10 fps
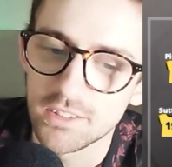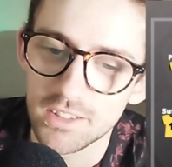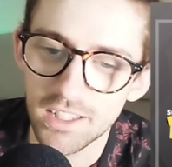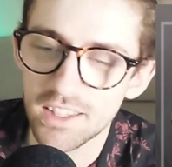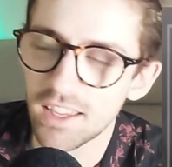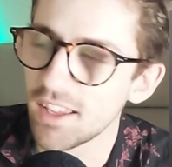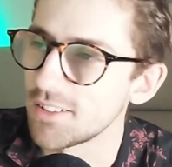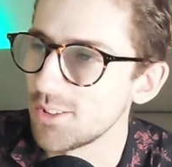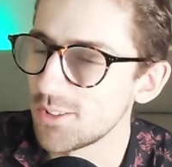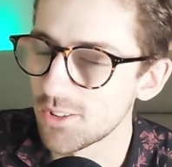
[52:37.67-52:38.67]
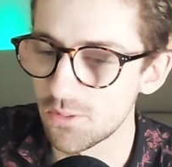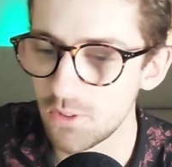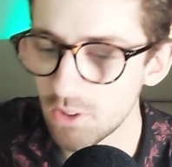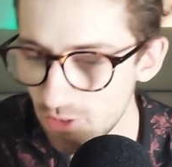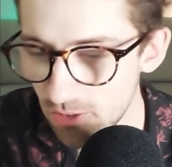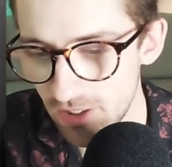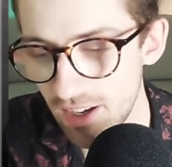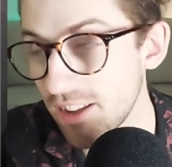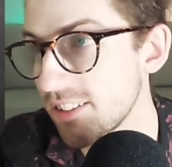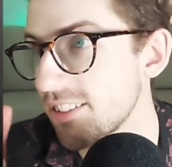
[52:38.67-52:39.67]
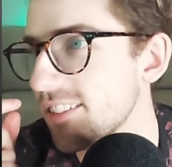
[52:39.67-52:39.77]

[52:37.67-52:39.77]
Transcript: Again, dude, just fizzles out.